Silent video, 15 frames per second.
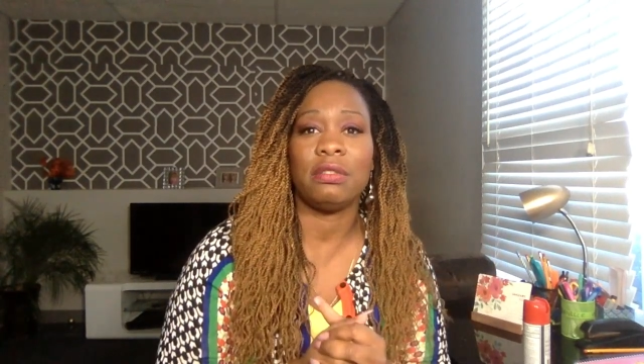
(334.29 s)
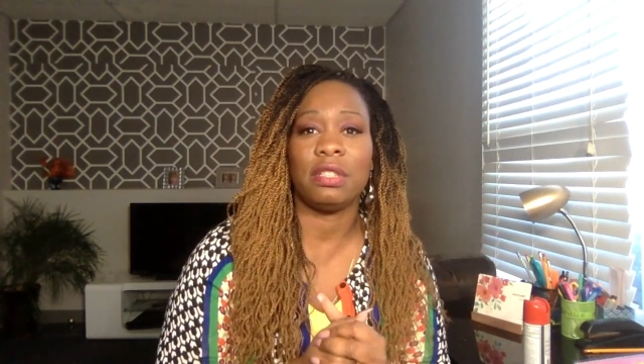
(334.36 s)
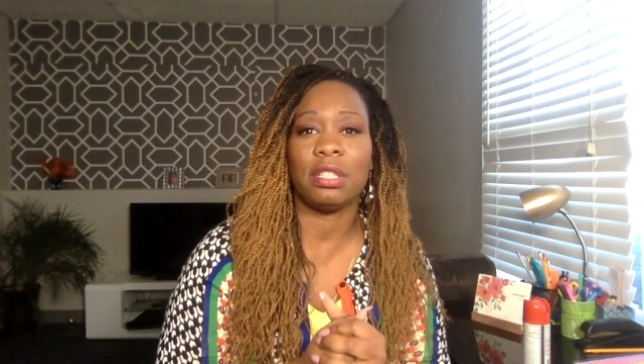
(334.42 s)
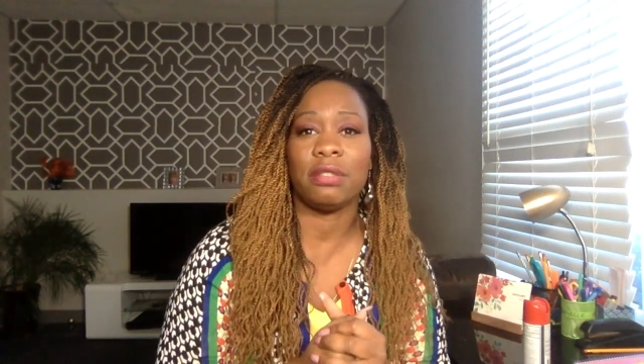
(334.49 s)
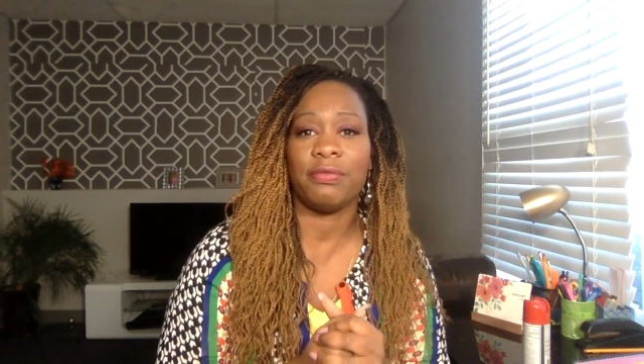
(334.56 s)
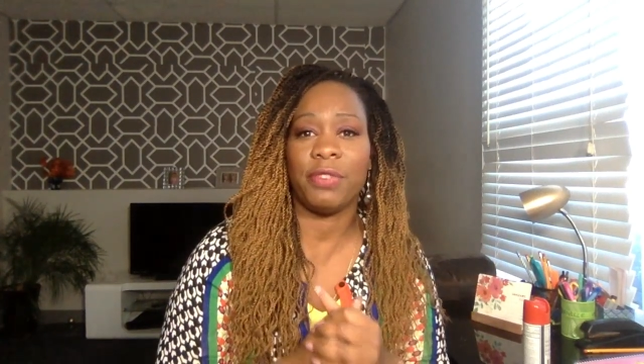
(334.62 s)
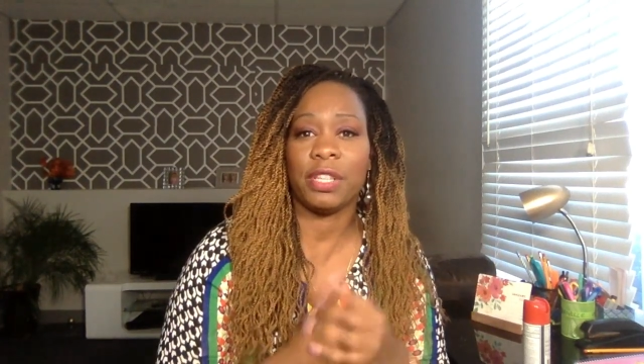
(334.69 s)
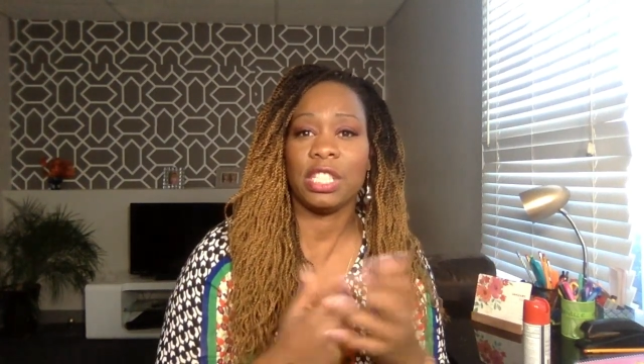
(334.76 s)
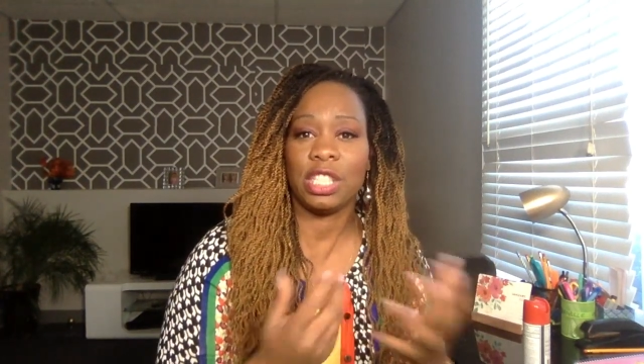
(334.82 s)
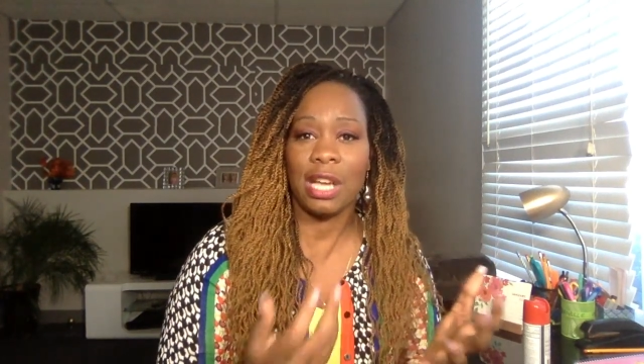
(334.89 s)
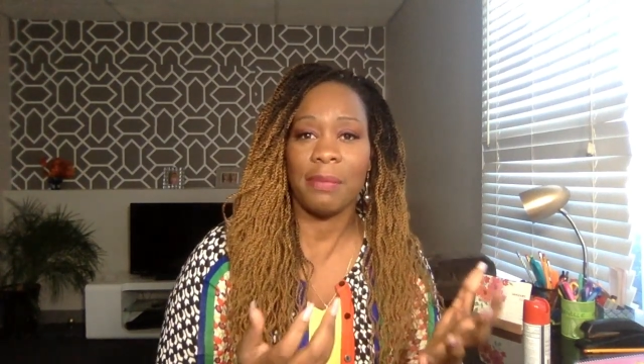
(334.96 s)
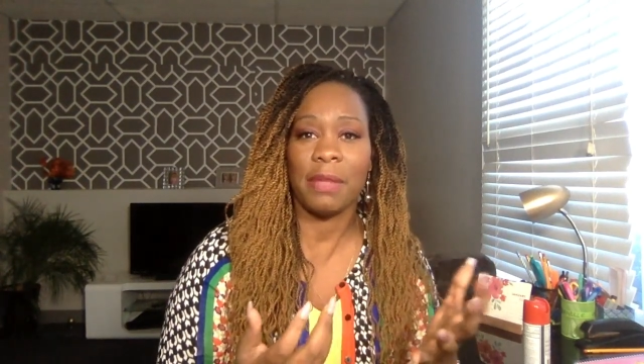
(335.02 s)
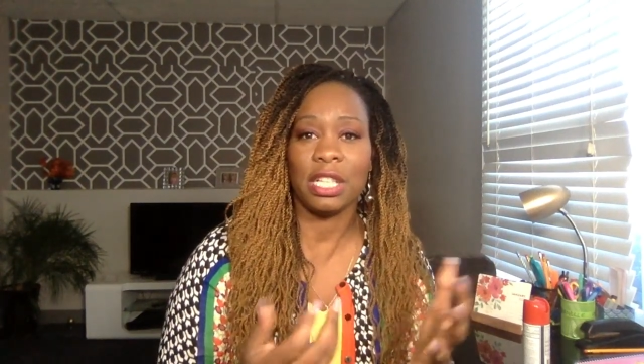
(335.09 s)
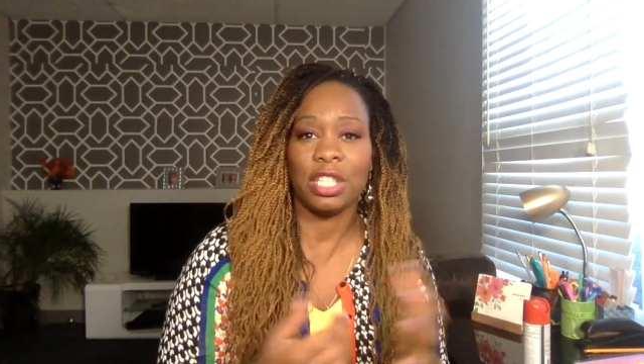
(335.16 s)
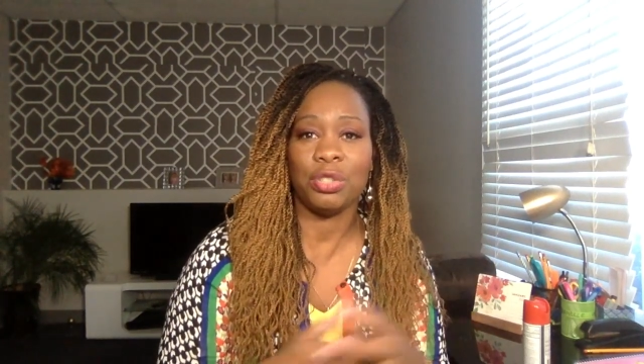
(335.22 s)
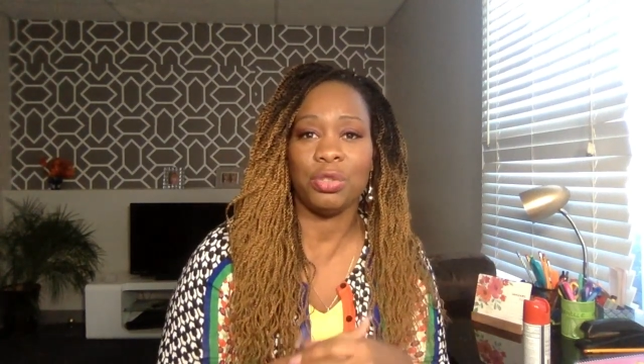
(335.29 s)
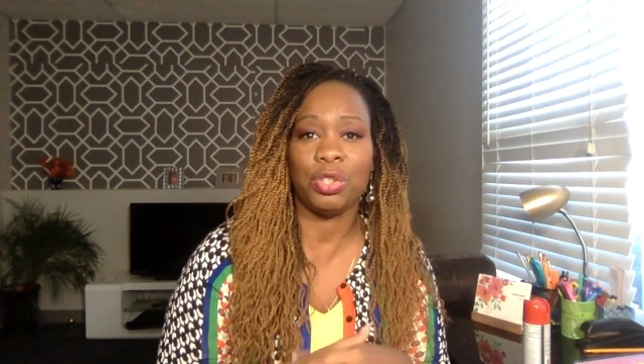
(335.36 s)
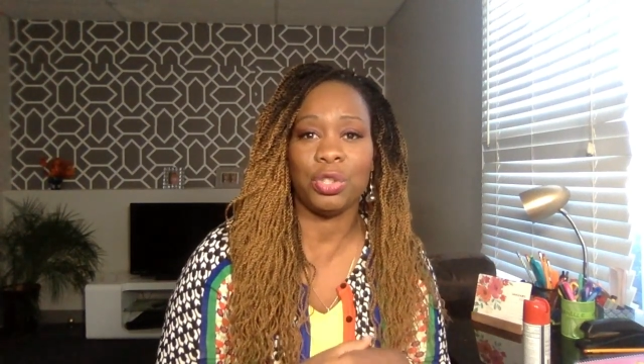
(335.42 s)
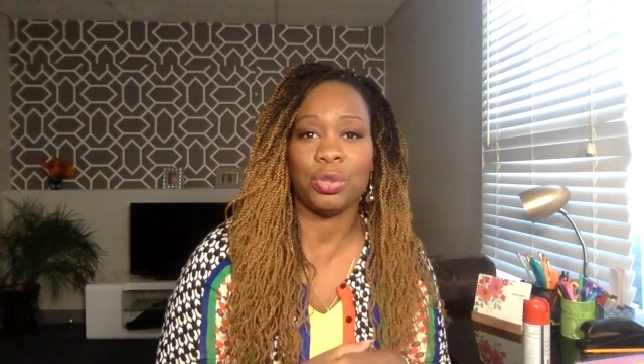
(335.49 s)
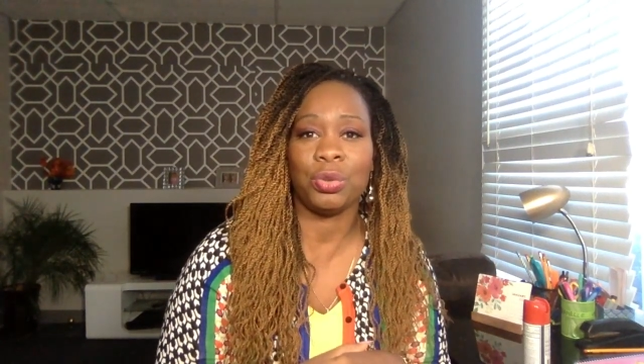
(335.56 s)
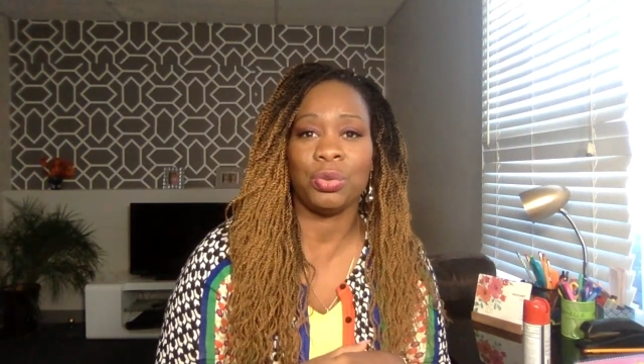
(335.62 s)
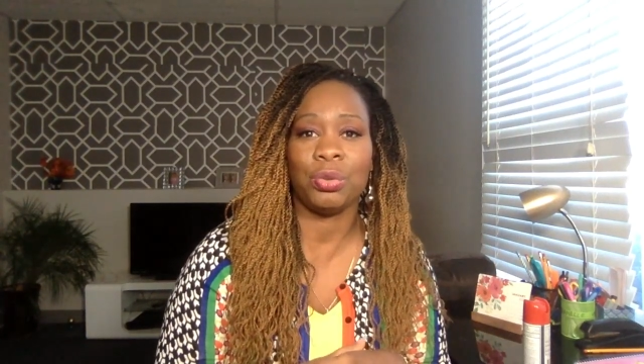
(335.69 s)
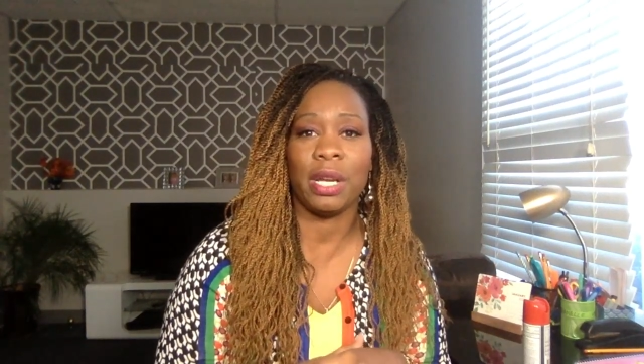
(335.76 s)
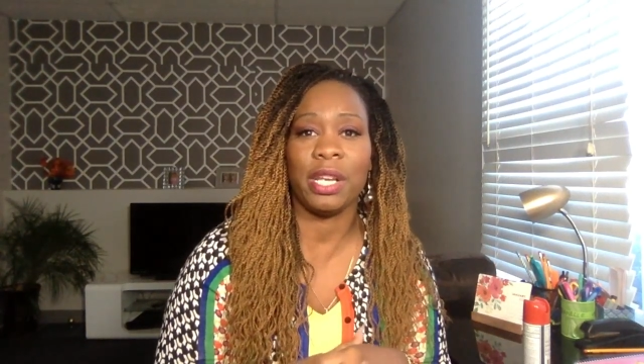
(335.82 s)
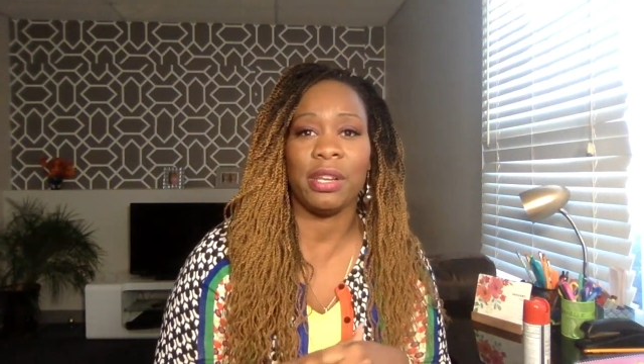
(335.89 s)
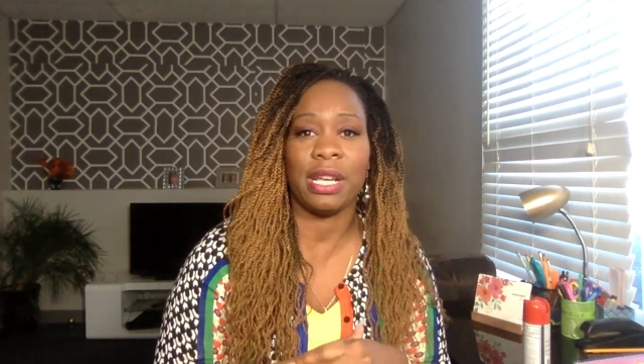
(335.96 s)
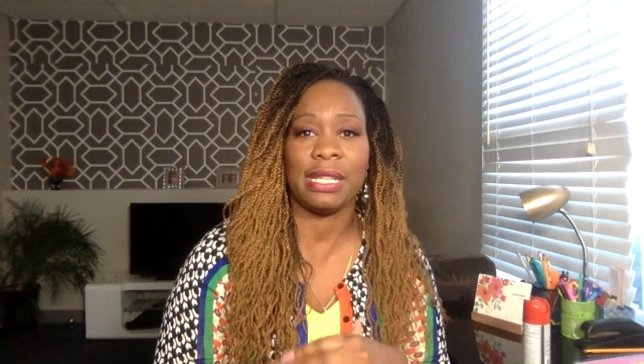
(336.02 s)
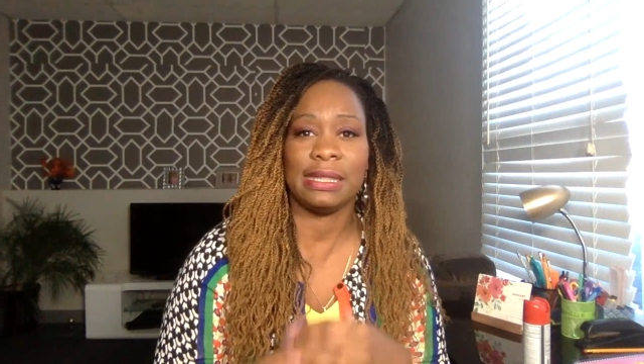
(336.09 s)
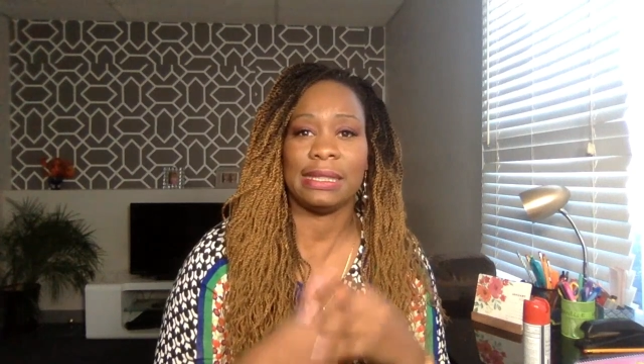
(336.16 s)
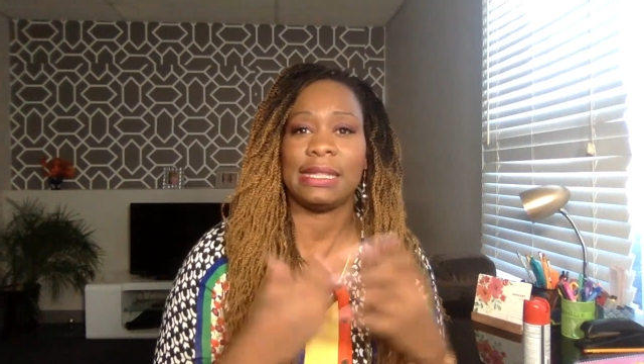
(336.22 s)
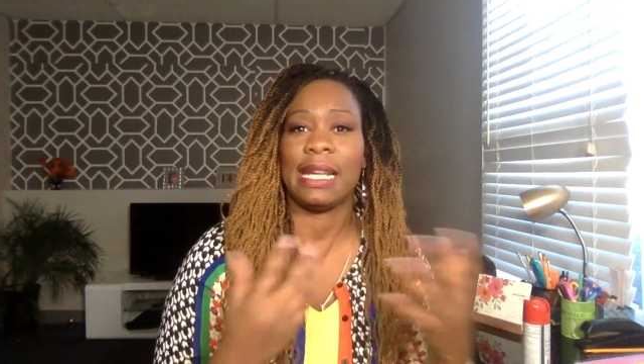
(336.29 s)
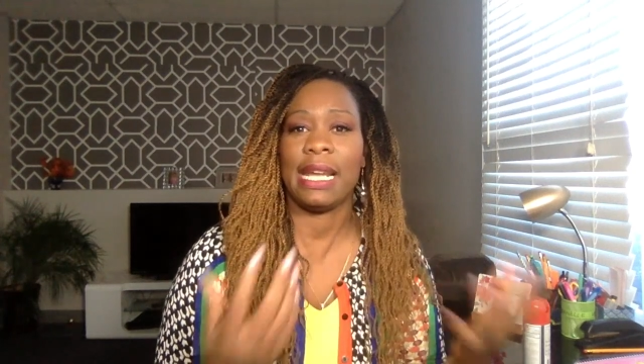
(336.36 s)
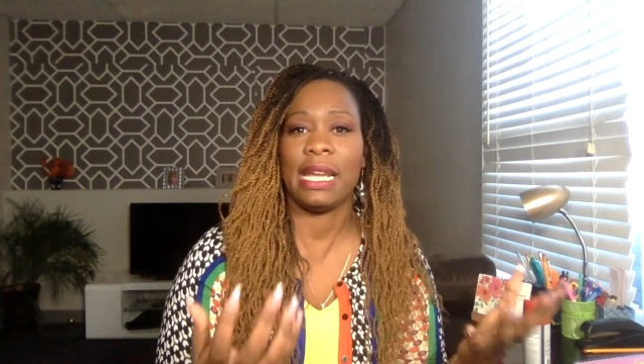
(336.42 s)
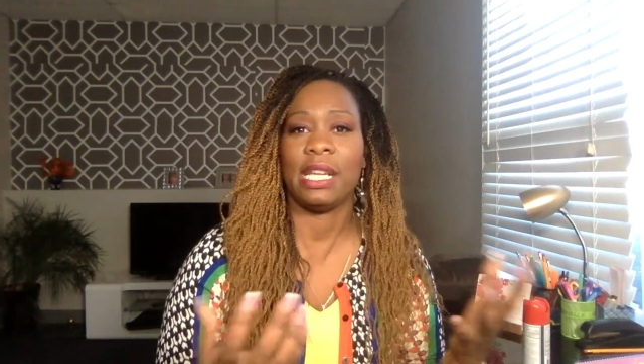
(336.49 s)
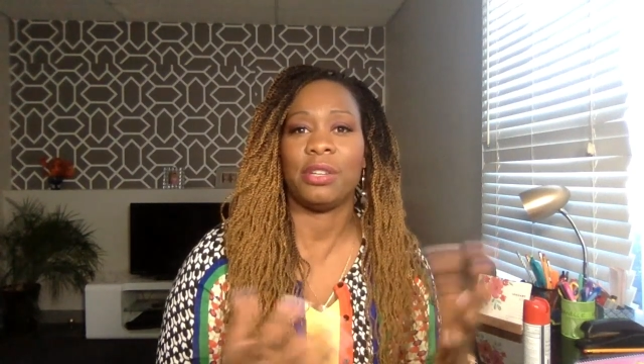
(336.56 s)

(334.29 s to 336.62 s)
to, for the job that you do, or you can say,